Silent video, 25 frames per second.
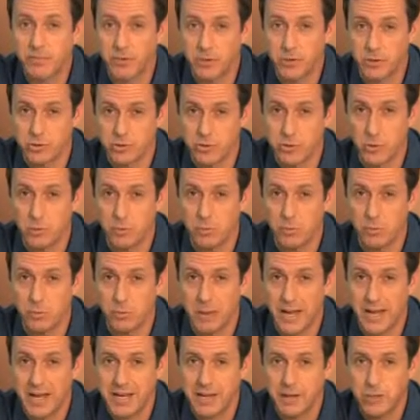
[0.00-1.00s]
of their total
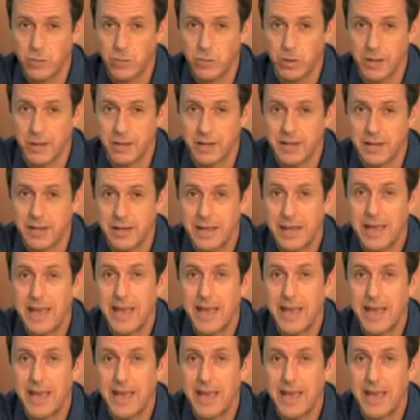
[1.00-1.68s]
body weight,